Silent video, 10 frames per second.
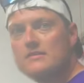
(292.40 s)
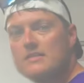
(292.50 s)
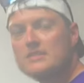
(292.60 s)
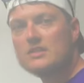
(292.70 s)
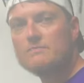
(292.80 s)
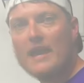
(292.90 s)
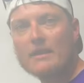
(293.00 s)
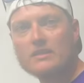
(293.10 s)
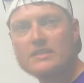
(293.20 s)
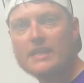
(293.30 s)
This is back
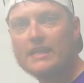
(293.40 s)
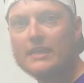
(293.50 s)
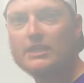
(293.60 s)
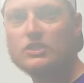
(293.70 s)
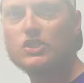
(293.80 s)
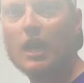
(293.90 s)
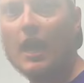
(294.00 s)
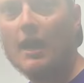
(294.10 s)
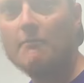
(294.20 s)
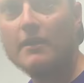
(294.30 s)
because he didn't get a
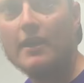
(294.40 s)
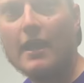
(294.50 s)
job